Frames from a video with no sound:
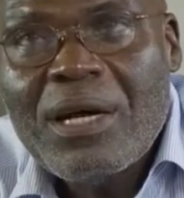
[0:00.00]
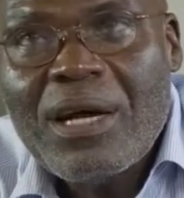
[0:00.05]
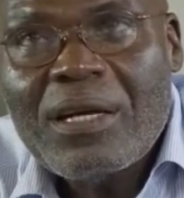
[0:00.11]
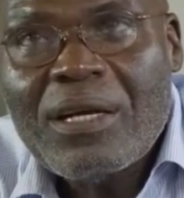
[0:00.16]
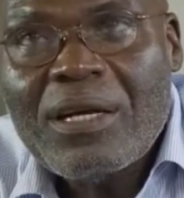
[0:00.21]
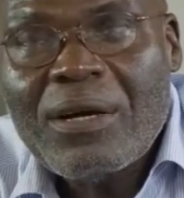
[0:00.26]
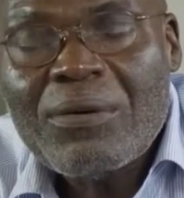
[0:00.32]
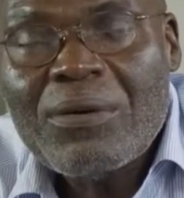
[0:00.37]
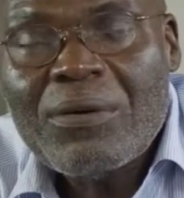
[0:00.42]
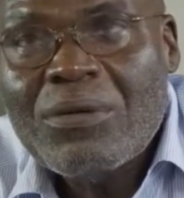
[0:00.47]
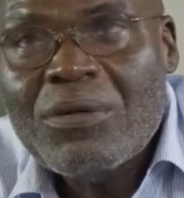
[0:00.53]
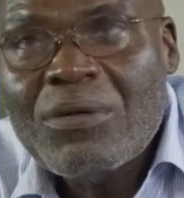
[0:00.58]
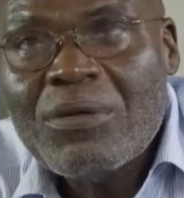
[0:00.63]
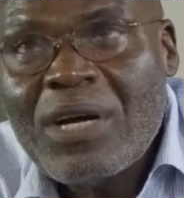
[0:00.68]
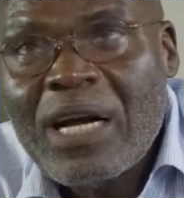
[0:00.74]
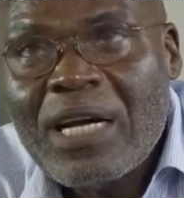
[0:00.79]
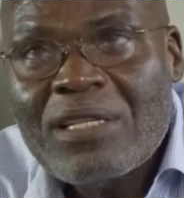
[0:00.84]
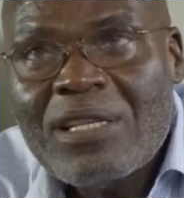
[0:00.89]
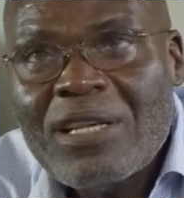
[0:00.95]
and I couldn't
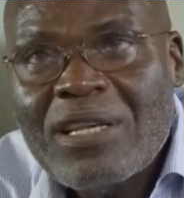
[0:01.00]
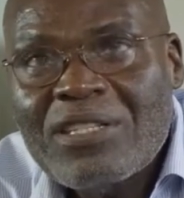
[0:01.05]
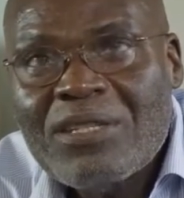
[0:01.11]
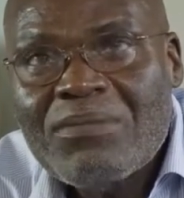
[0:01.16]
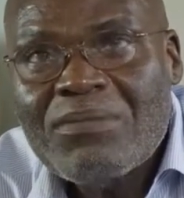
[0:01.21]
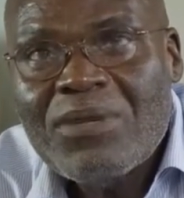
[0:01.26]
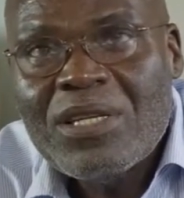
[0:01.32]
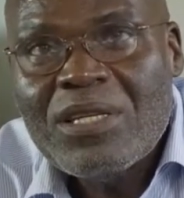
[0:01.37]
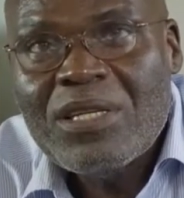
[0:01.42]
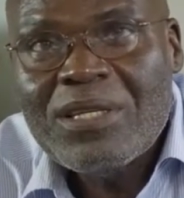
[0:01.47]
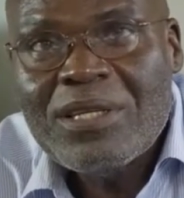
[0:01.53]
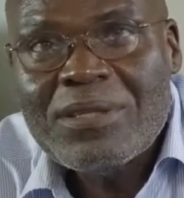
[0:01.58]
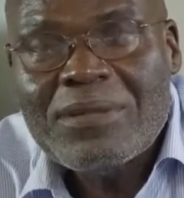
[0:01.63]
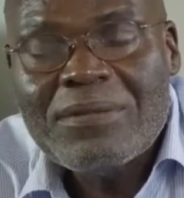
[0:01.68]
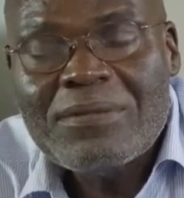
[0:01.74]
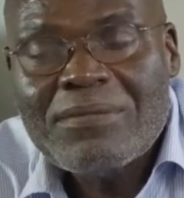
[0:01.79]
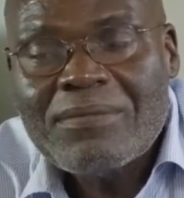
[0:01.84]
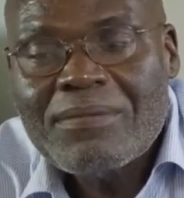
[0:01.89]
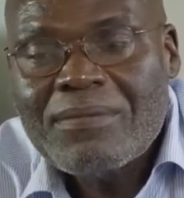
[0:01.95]
write legibly.
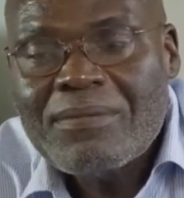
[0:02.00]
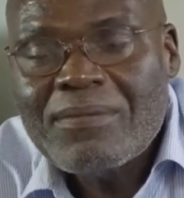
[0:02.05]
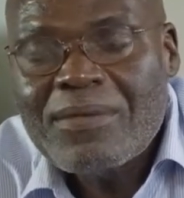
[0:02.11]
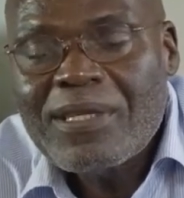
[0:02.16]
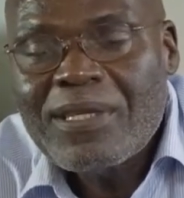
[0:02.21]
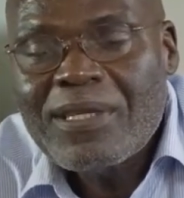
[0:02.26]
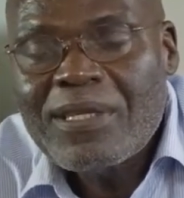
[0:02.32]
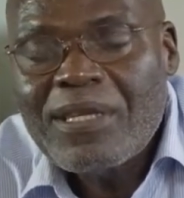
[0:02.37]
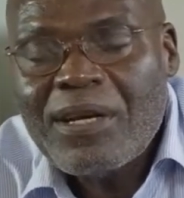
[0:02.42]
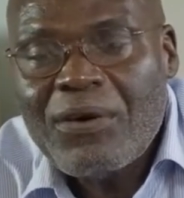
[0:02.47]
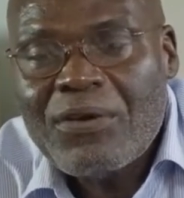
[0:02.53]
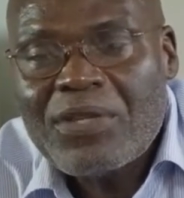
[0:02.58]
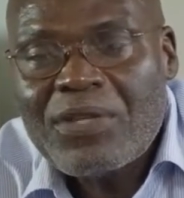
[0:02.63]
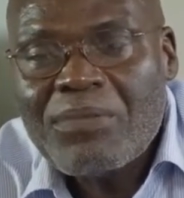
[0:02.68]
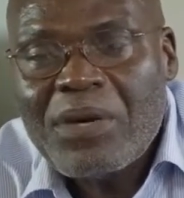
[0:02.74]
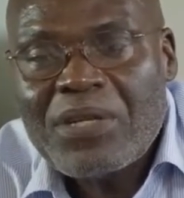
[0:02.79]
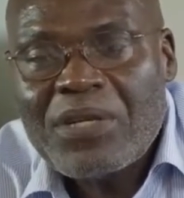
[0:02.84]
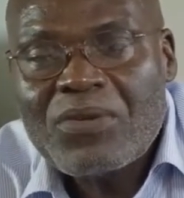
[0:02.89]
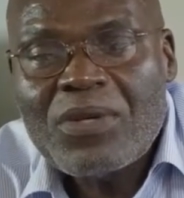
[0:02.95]
There was
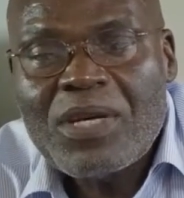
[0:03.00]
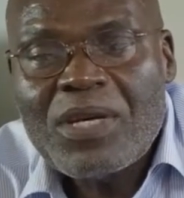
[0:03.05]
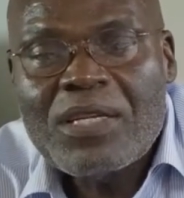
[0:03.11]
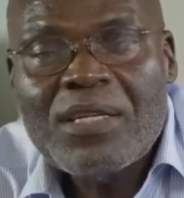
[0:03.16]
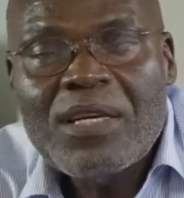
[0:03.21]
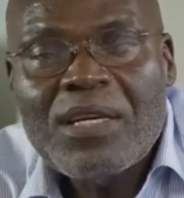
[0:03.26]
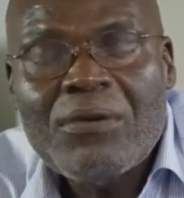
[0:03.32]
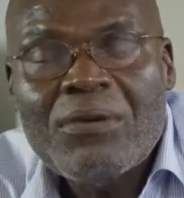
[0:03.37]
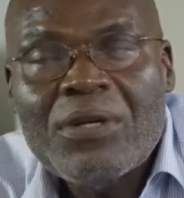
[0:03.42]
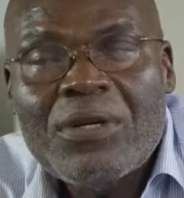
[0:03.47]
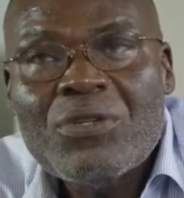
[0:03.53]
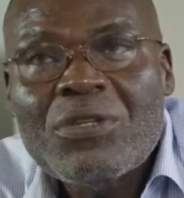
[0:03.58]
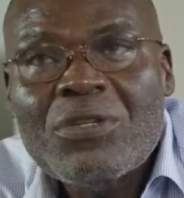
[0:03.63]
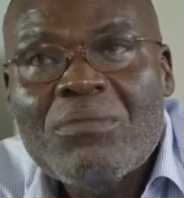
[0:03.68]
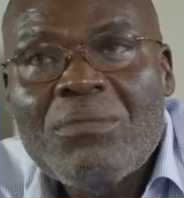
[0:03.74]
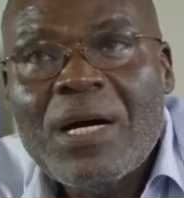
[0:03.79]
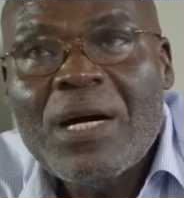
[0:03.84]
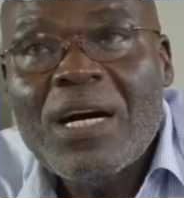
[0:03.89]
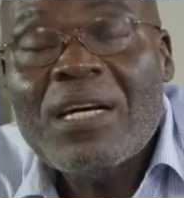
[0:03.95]
a particular day I went to
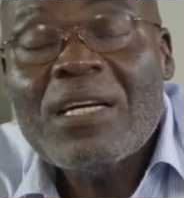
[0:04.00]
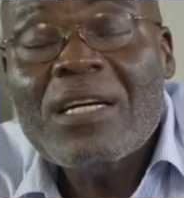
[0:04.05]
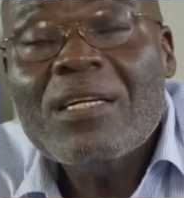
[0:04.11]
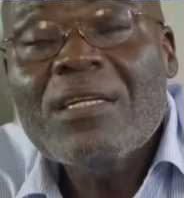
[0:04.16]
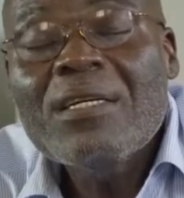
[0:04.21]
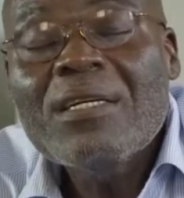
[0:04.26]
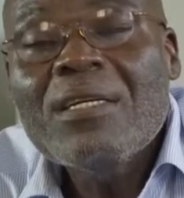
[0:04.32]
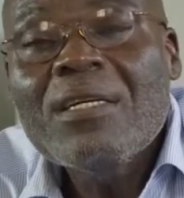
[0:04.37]
the bank,